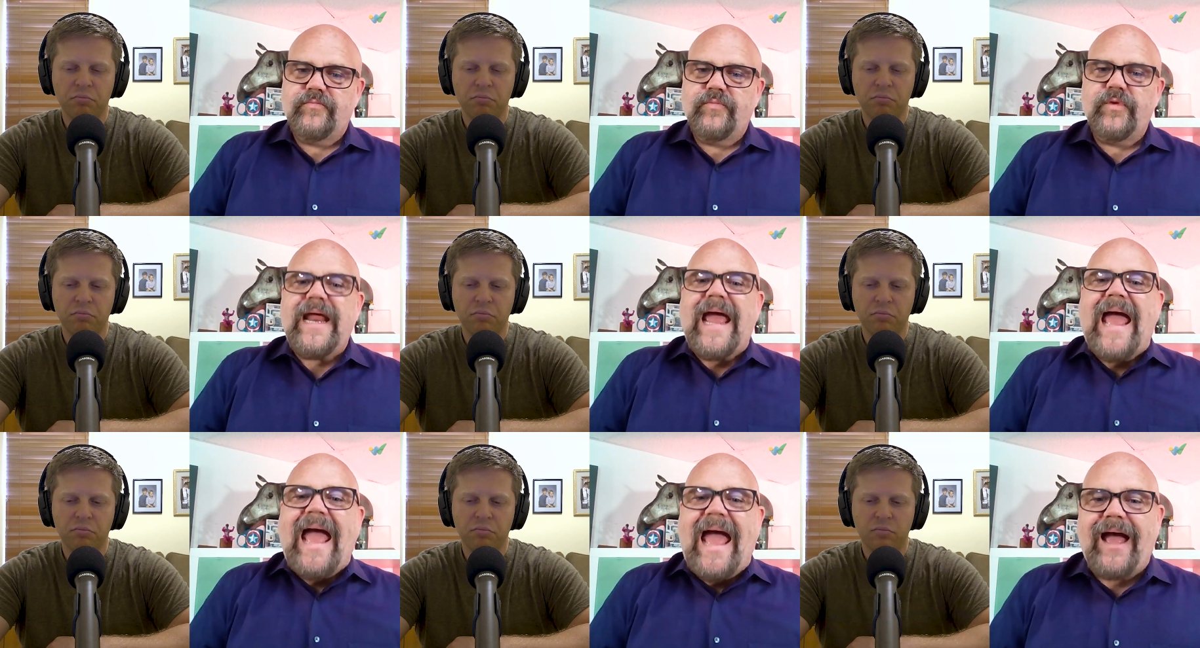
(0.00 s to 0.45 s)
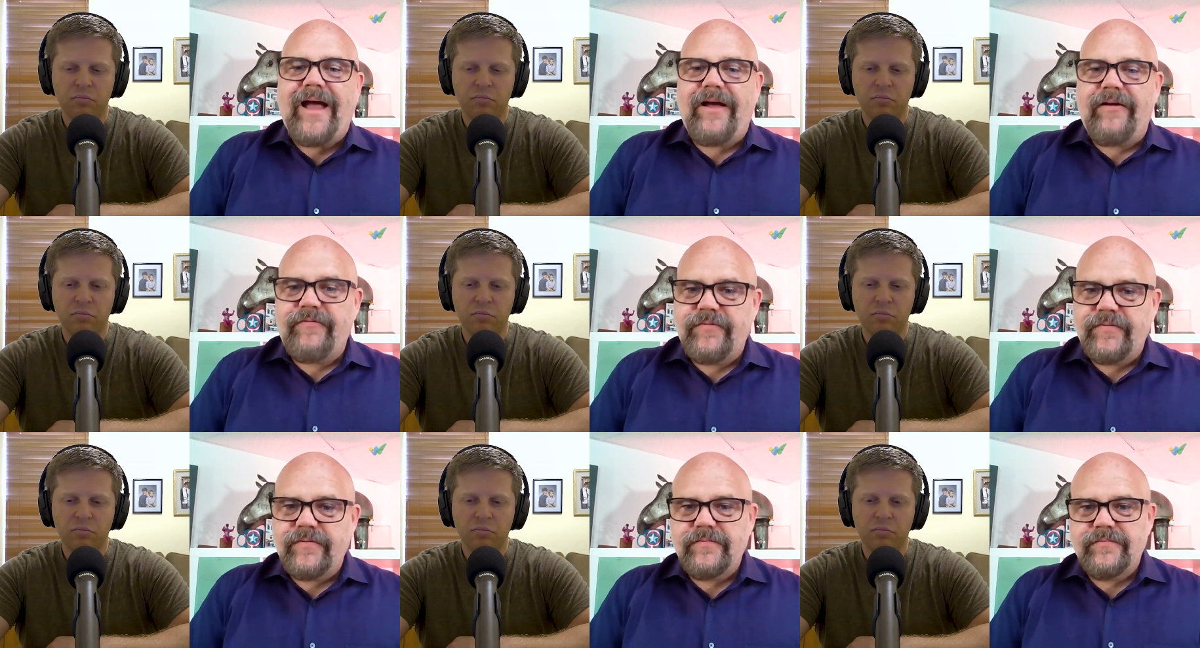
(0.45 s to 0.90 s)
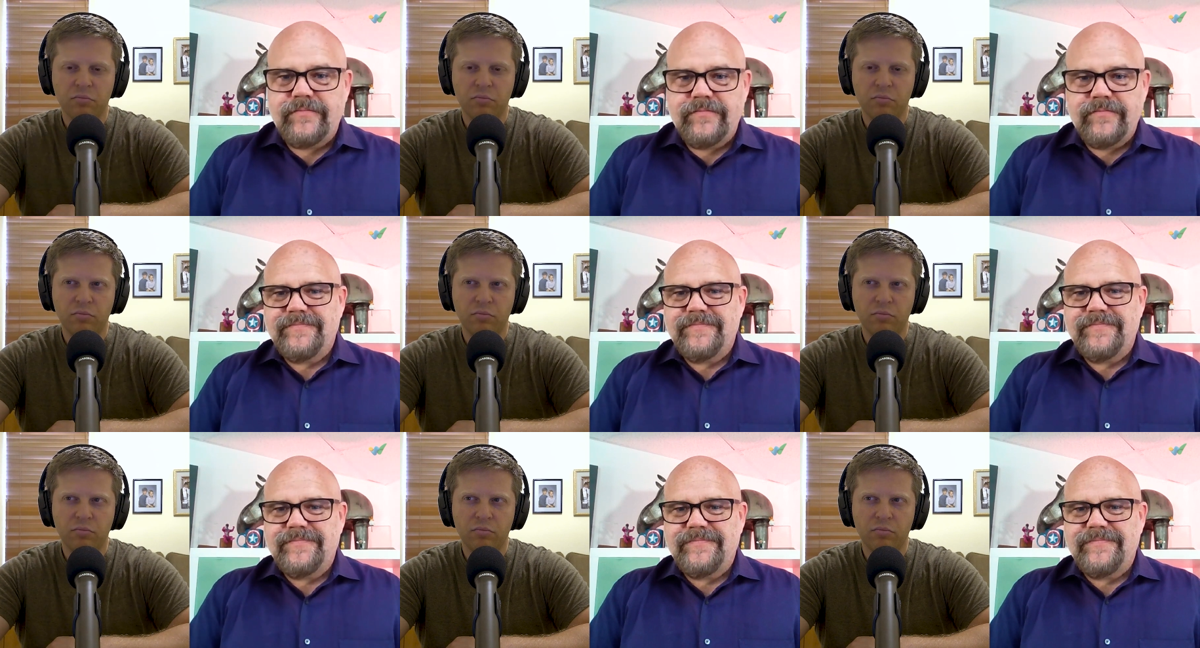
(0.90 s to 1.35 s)
Speaker 1: would have.
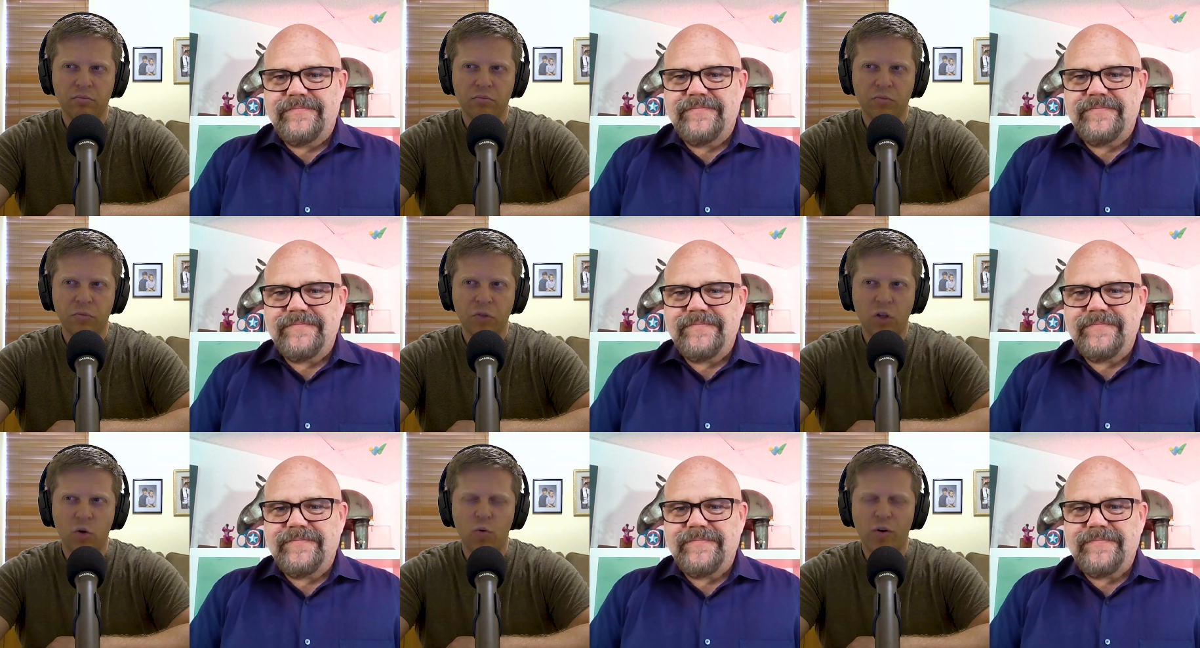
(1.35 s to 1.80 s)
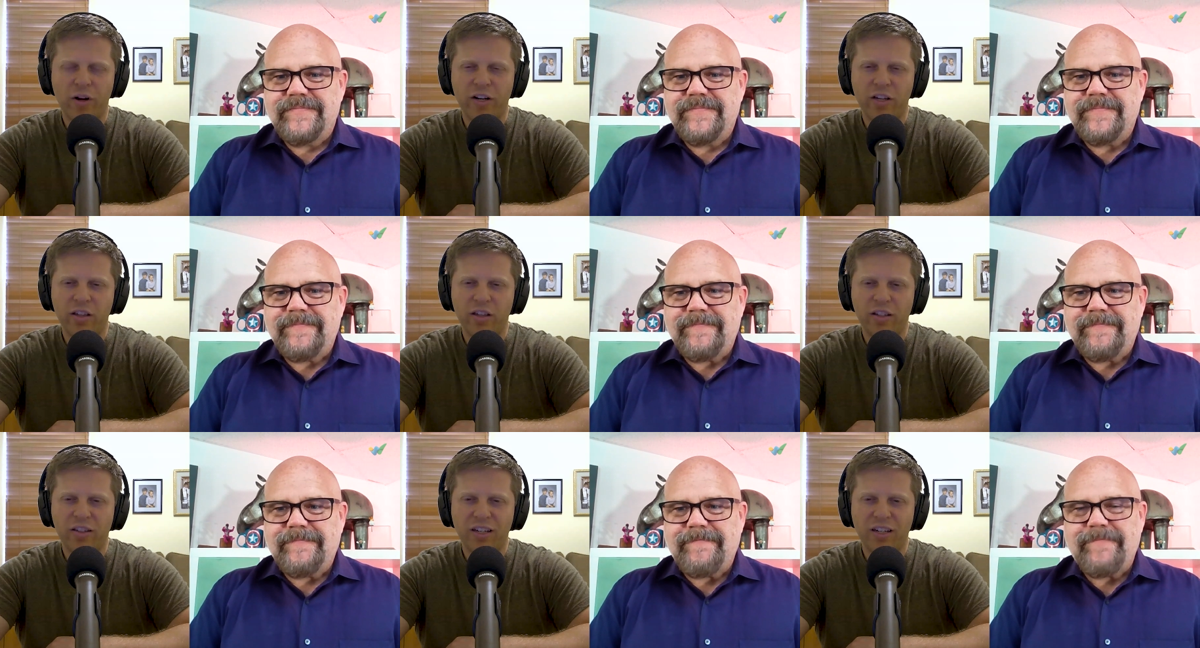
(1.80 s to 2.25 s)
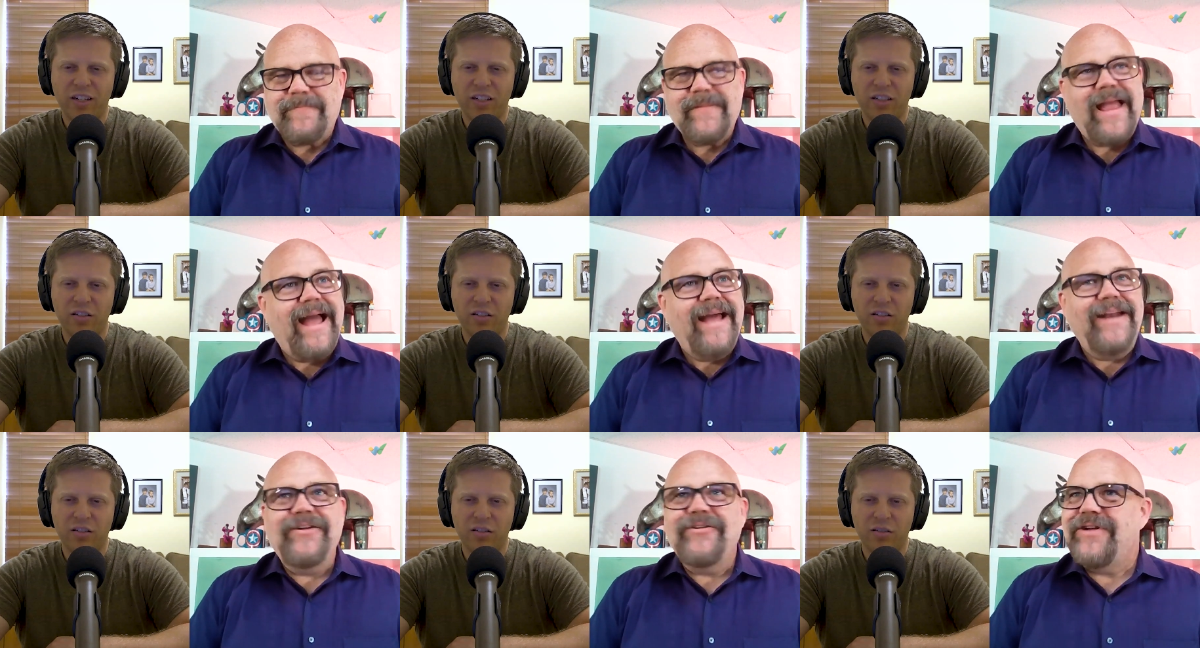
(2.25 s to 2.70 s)
Why do you think that
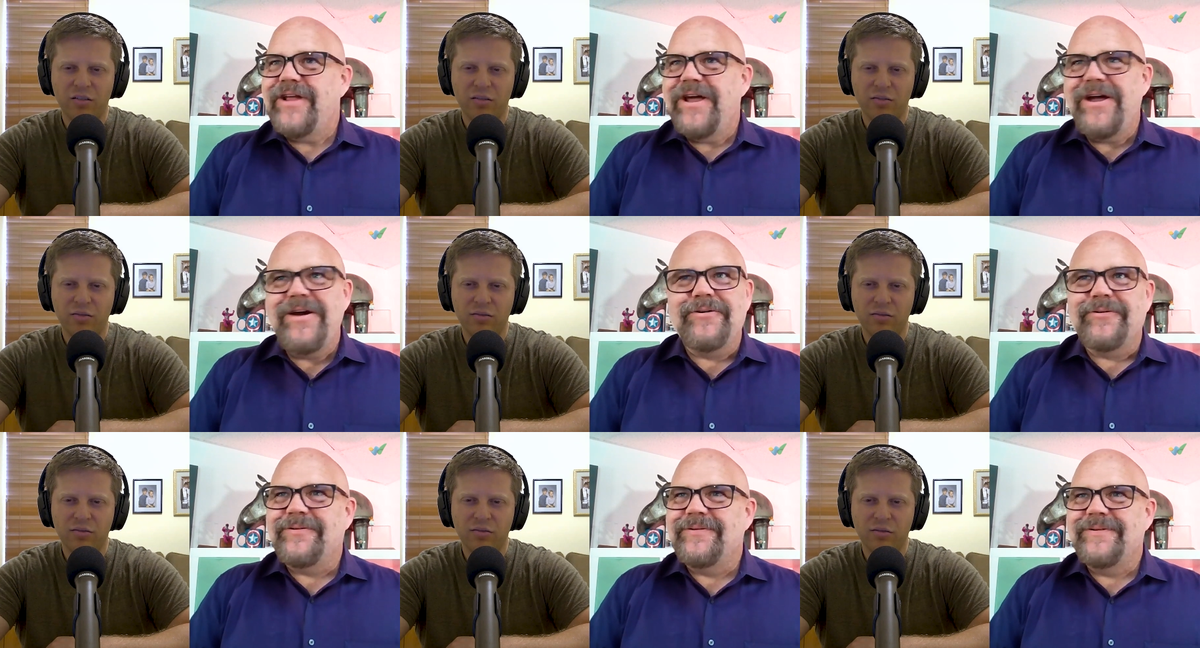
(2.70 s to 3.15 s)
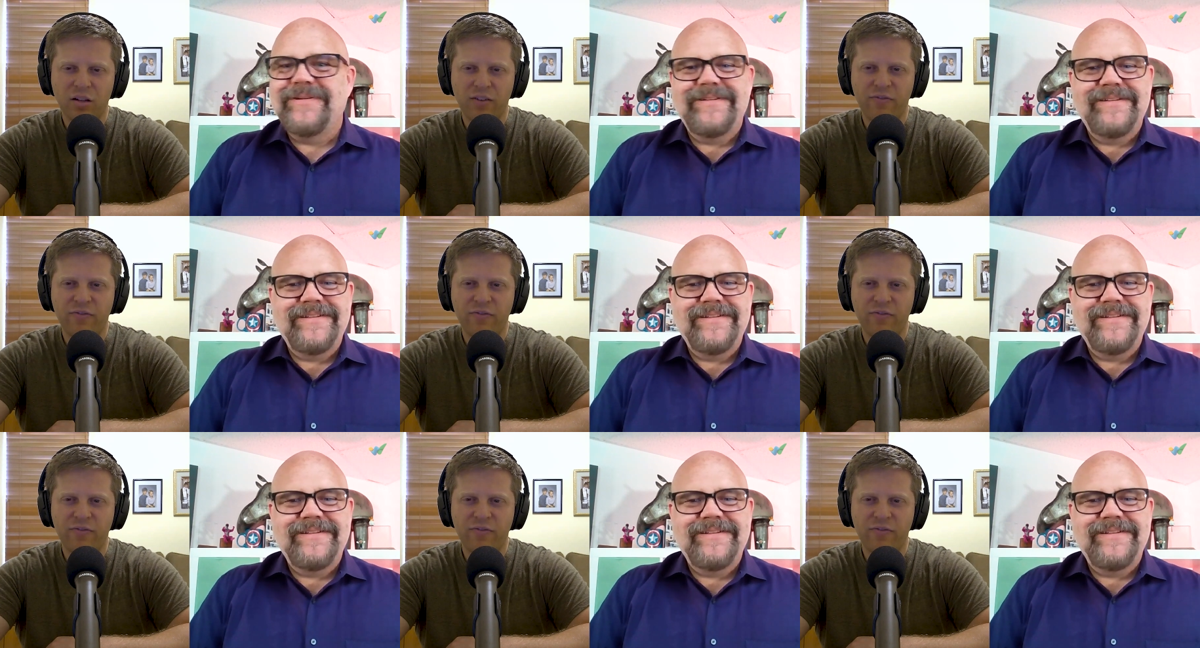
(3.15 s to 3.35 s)
is? I don't know.